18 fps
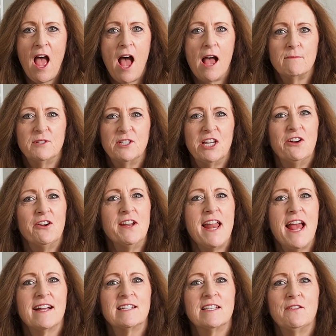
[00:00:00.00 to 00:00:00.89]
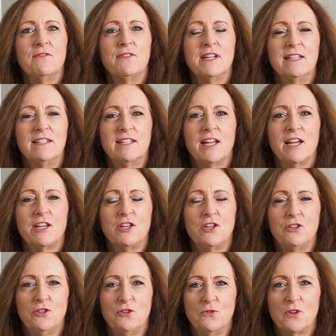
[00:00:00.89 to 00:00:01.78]
I'm sharing activities
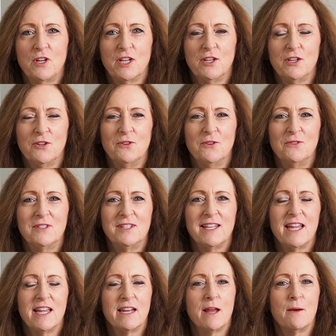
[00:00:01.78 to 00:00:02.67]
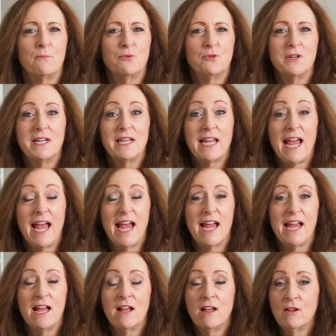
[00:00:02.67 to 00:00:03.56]
that you can use in a
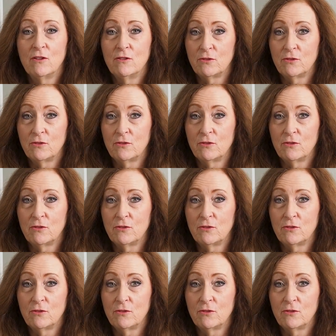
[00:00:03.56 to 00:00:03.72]
pre-K